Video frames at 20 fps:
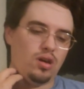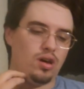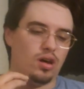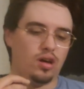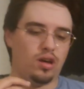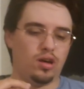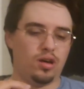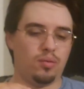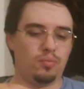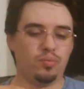
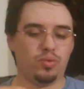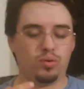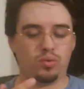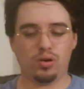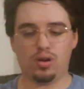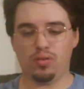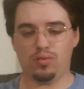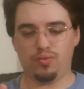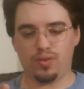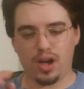
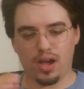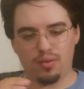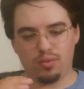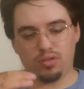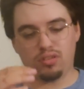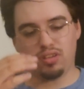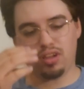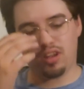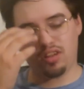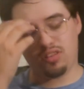Round 5
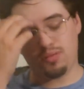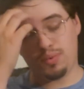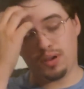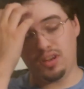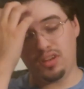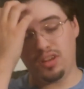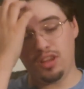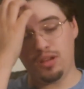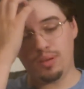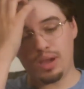was against my
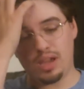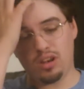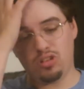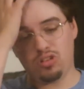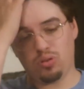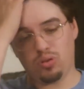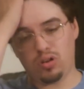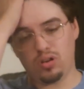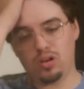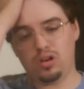teammate,
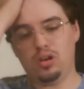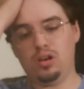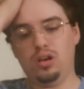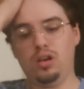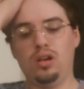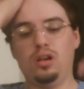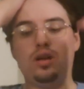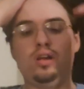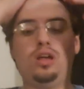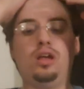Jordan.
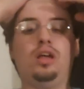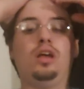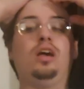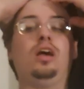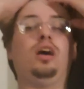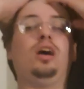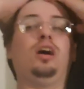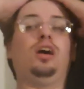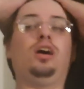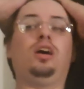
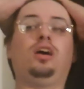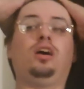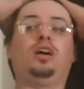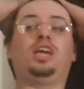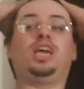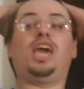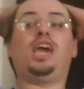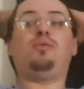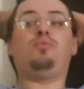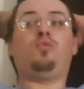
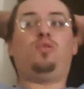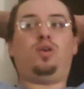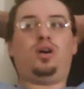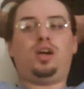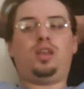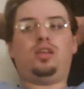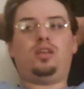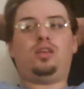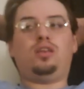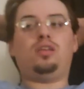Game
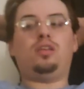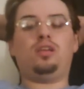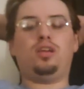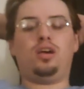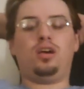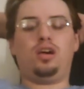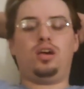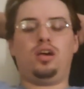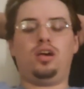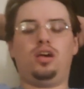1,
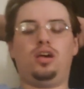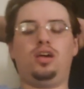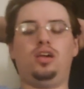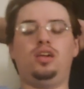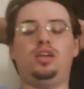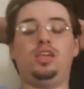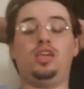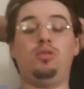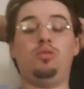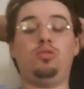
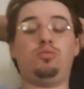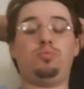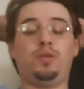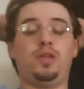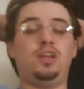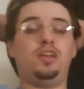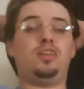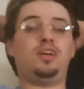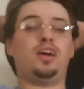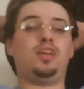he was
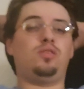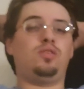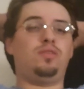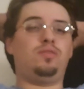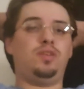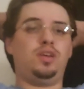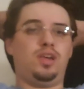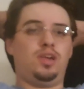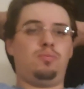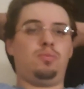playing Dino
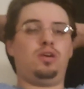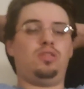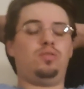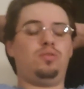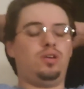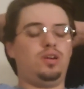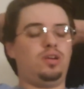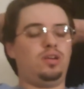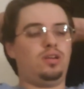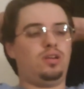FTK, by the
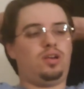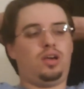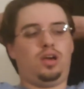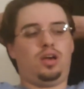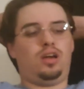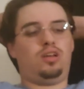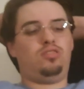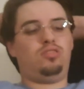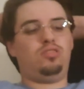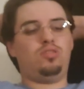way.
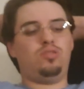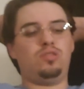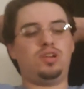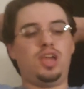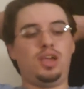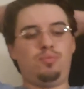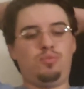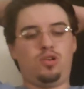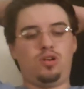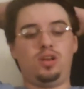So
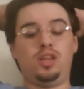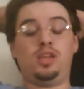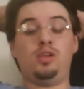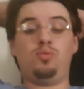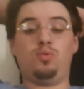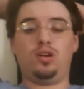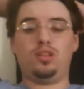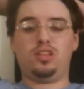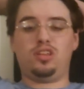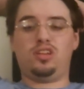game 1, he
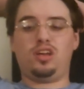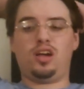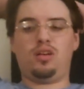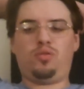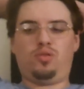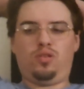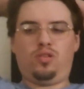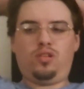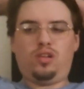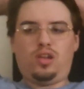won the die
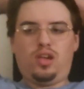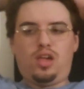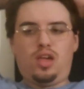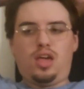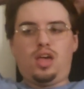roll.